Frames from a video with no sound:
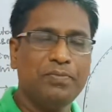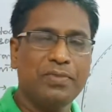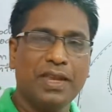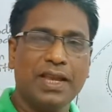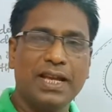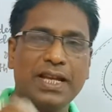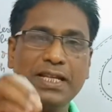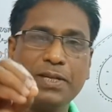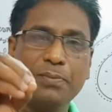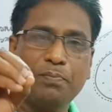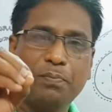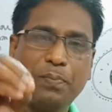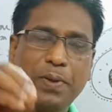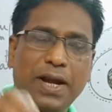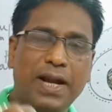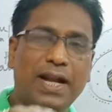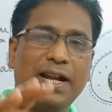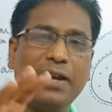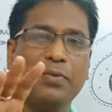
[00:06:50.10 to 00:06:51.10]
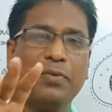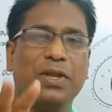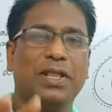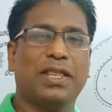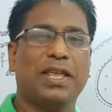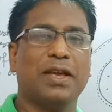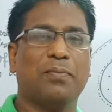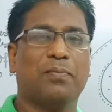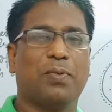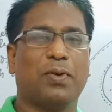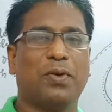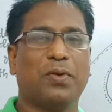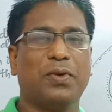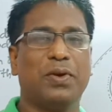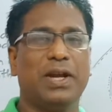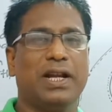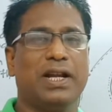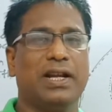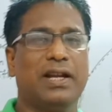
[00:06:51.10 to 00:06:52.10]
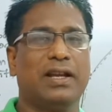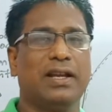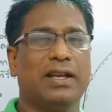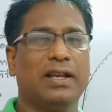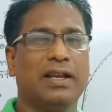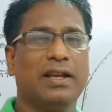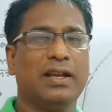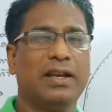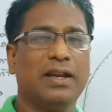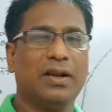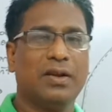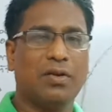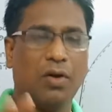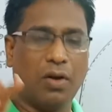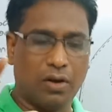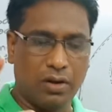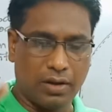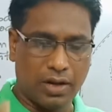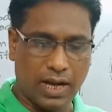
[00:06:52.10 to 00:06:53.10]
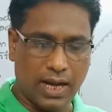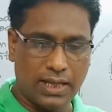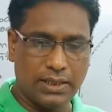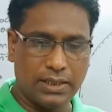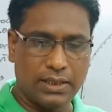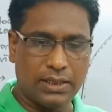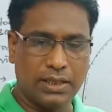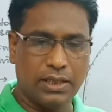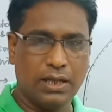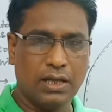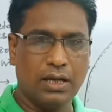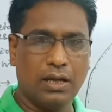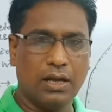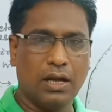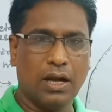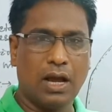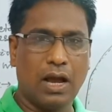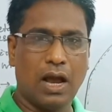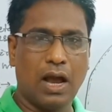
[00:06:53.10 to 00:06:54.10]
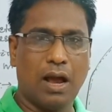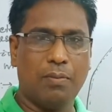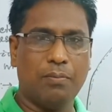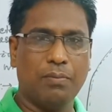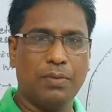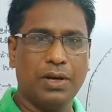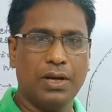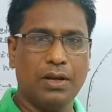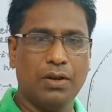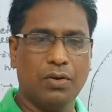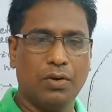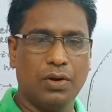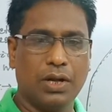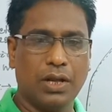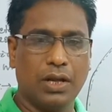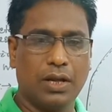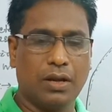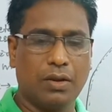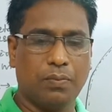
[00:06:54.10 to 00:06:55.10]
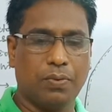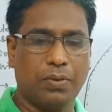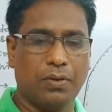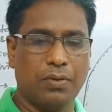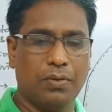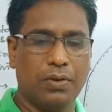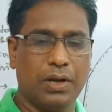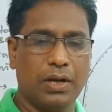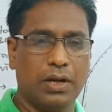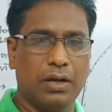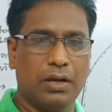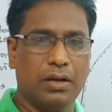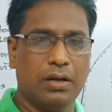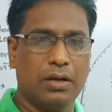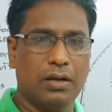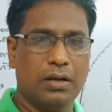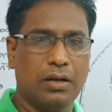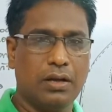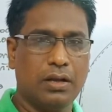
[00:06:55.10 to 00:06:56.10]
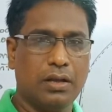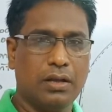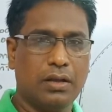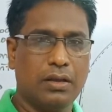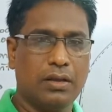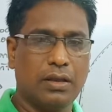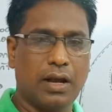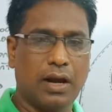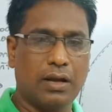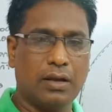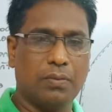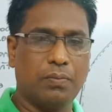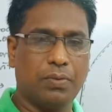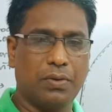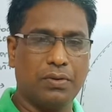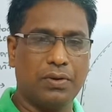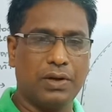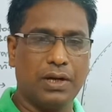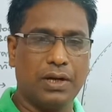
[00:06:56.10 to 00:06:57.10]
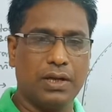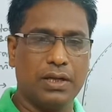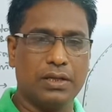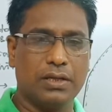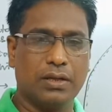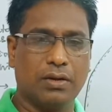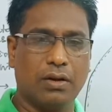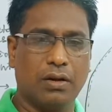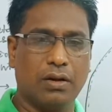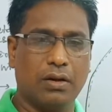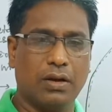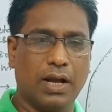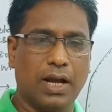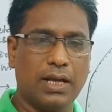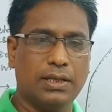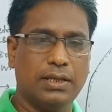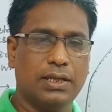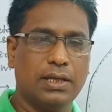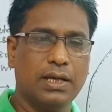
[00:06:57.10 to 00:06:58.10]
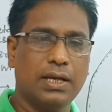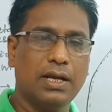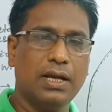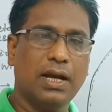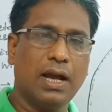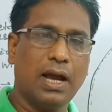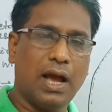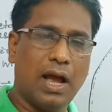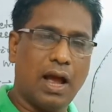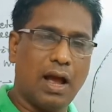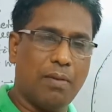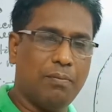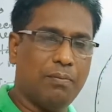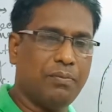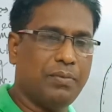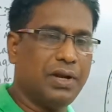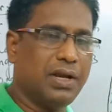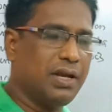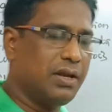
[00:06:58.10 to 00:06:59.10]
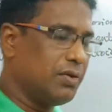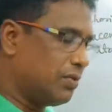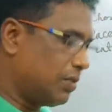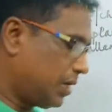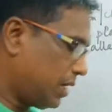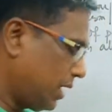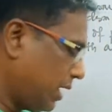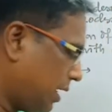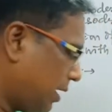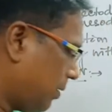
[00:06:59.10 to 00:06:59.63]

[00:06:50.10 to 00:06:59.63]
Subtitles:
is filled with a fluid called as amniotic fluid. That fluid is called as amniotic